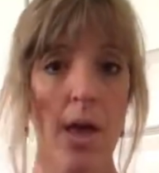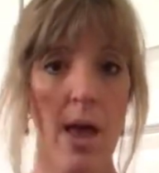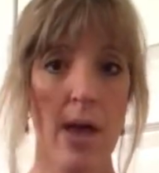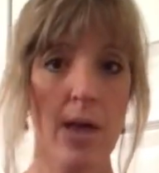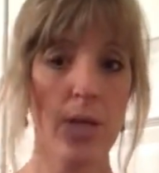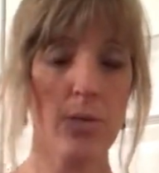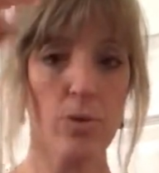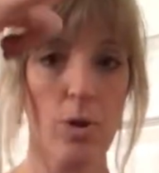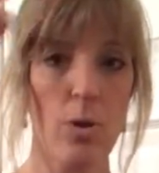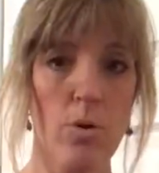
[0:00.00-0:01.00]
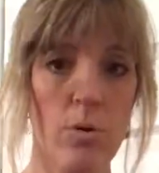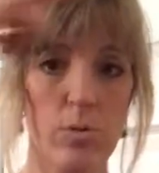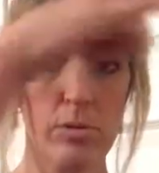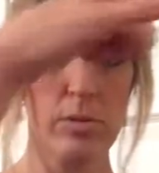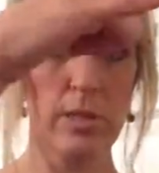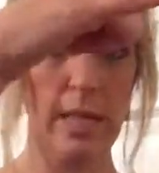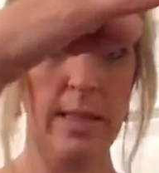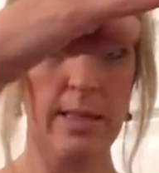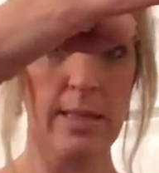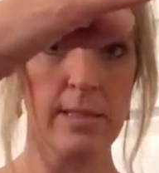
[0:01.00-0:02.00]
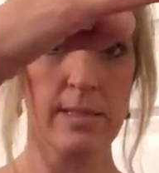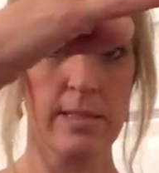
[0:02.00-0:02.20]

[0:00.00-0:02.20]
and you go like this.